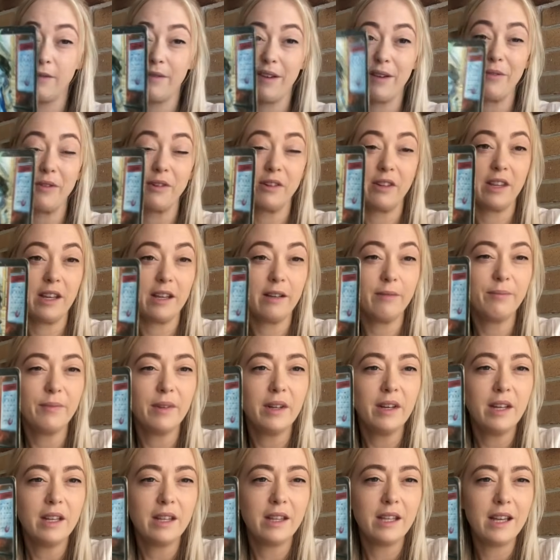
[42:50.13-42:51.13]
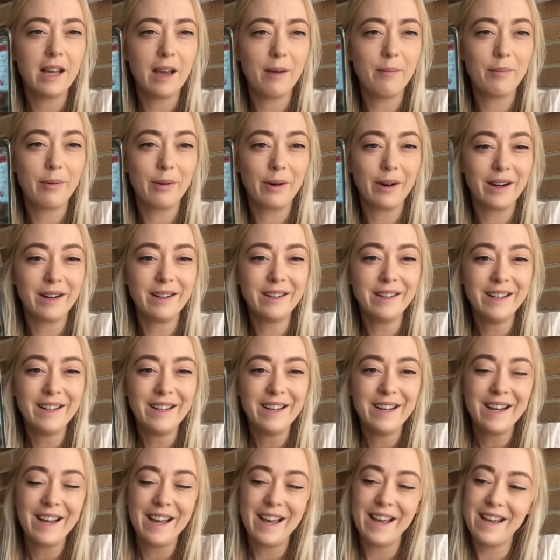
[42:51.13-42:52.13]
of everything, the Emperor,
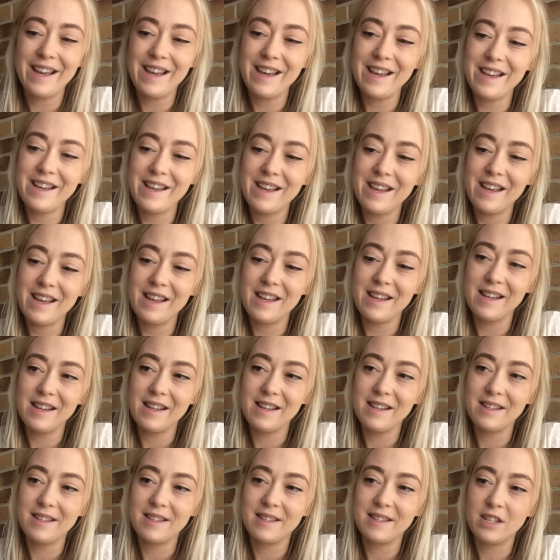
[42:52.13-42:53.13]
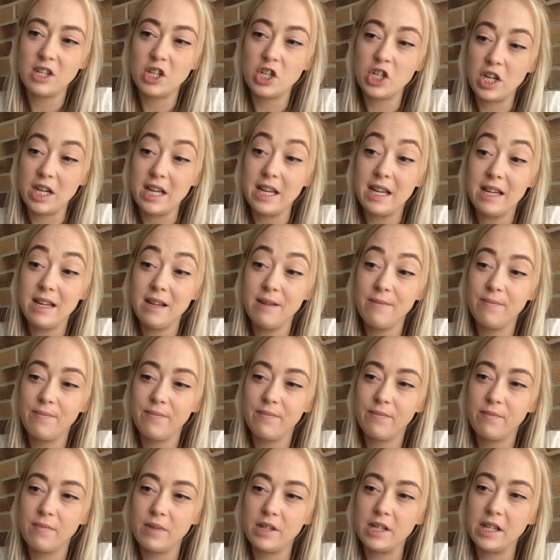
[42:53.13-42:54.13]
he is, she,
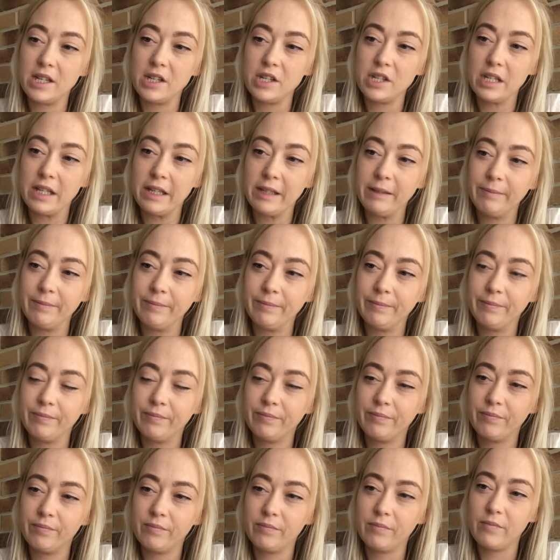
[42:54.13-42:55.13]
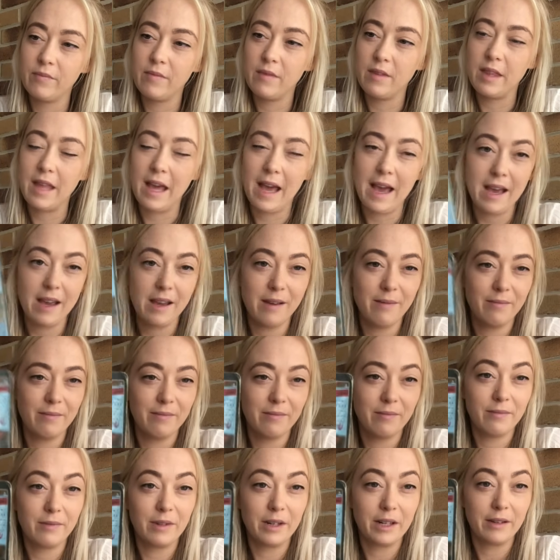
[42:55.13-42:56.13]
potentially, they,
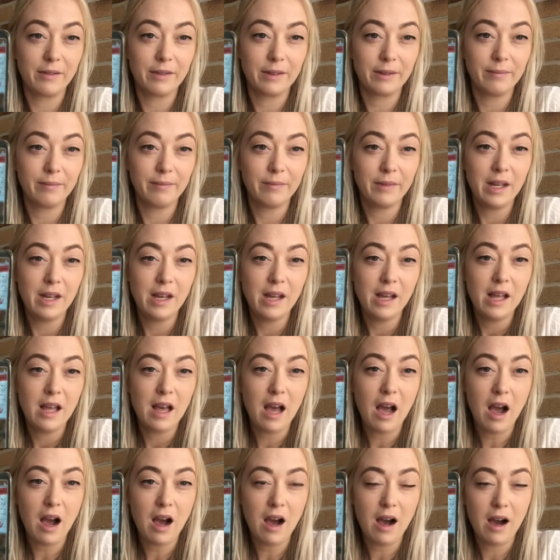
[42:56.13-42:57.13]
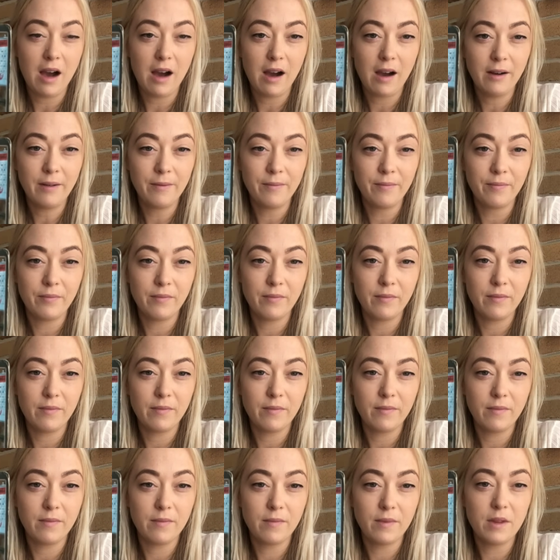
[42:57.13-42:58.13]
whatever, are
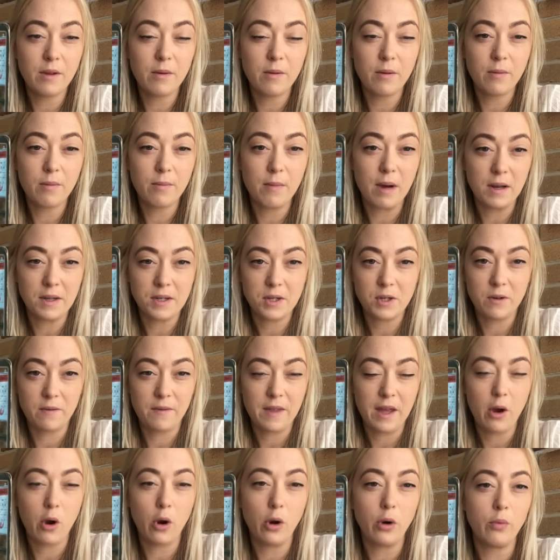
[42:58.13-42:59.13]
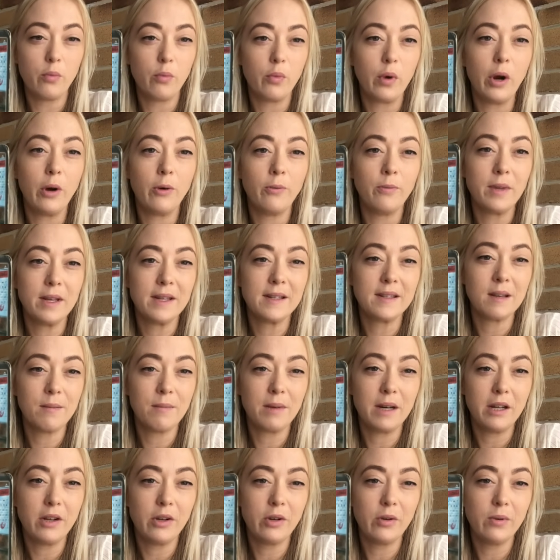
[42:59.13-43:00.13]
the master of their own realm. They're
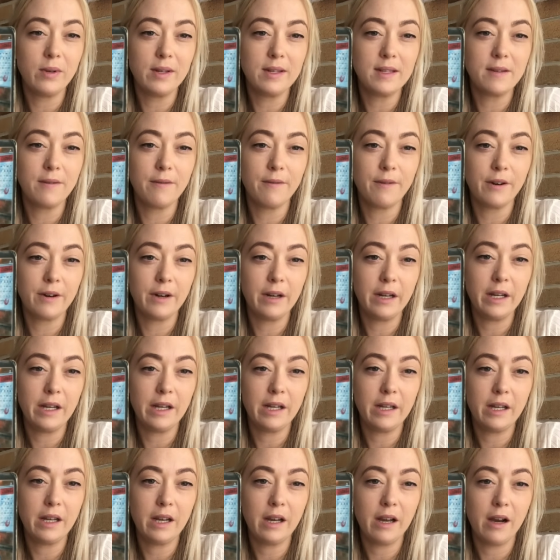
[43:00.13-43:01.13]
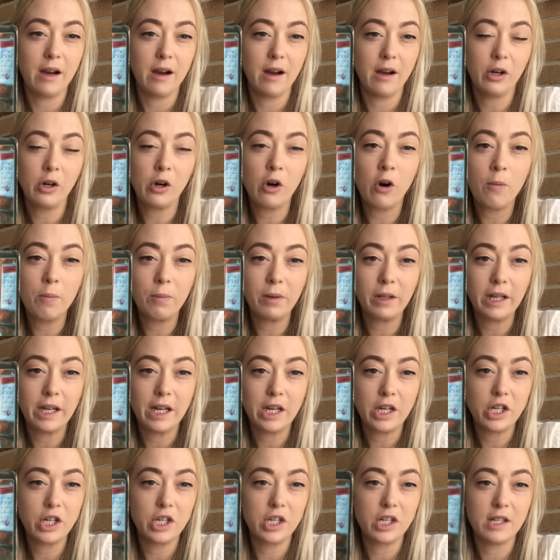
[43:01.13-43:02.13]
somebody who is very uh,
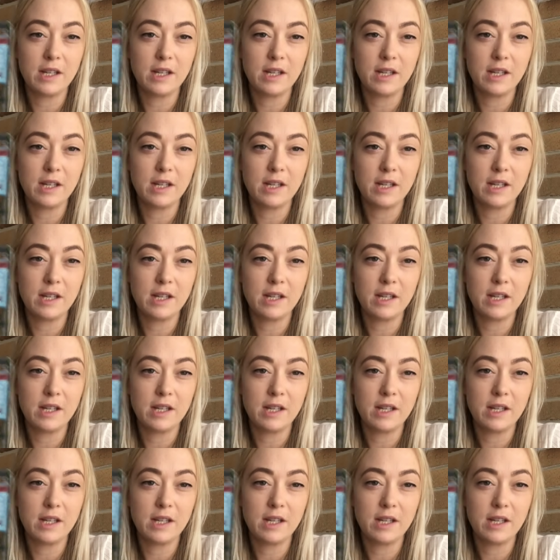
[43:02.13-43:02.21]
accomplished.